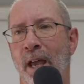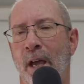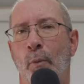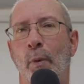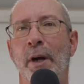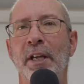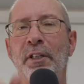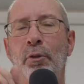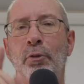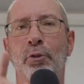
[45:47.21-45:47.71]

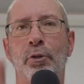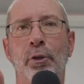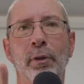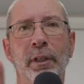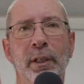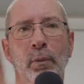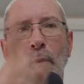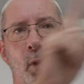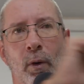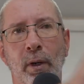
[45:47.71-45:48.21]
When you
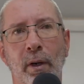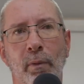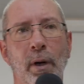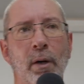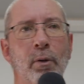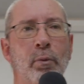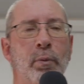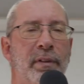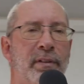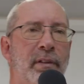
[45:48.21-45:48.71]
truly walk a
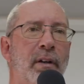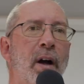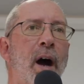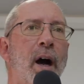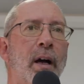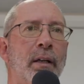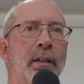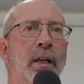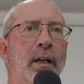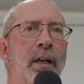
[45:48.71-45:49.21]
road with
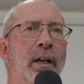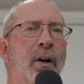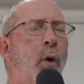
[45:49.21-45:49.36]
God,